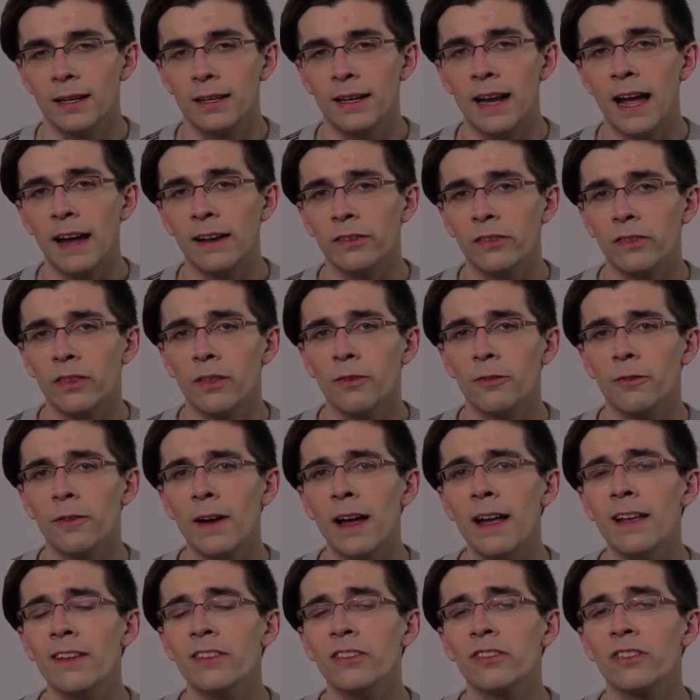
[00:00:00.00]
Next, the
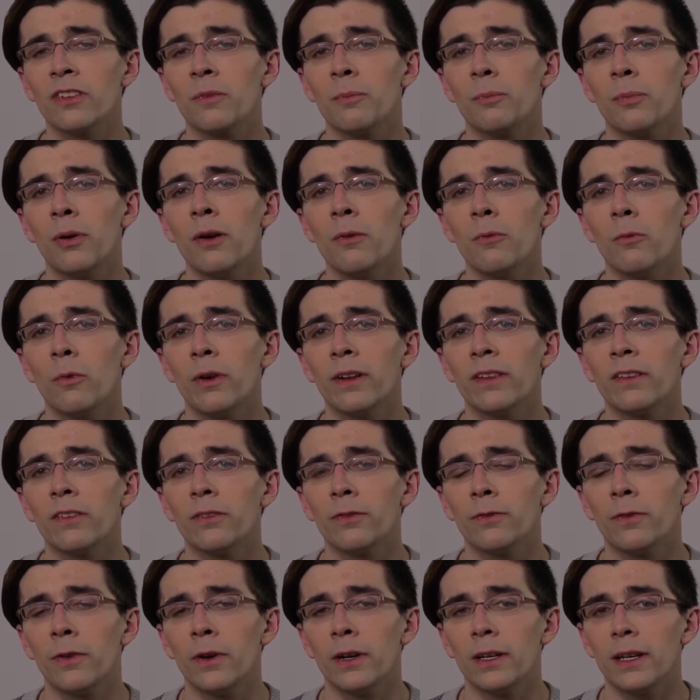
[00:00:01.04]
phrase to put
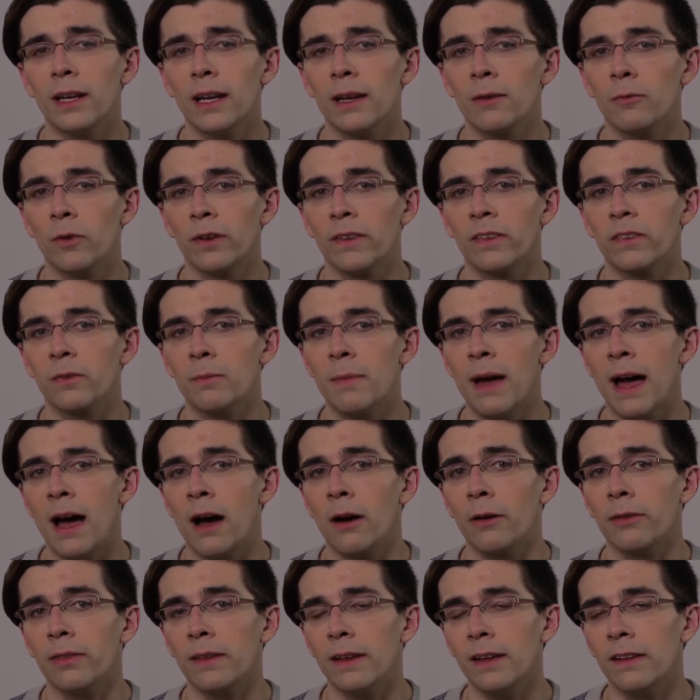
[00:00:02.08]
one's foot in one's
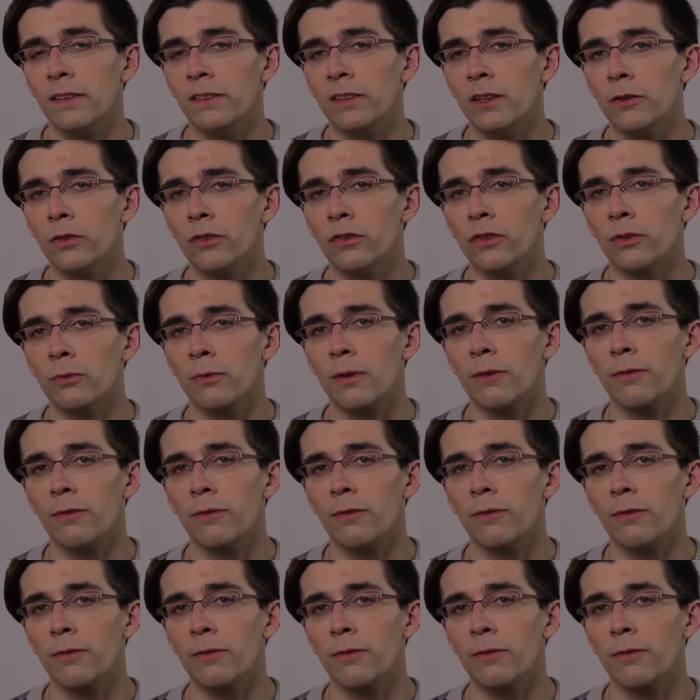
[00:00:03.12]
mouth is used to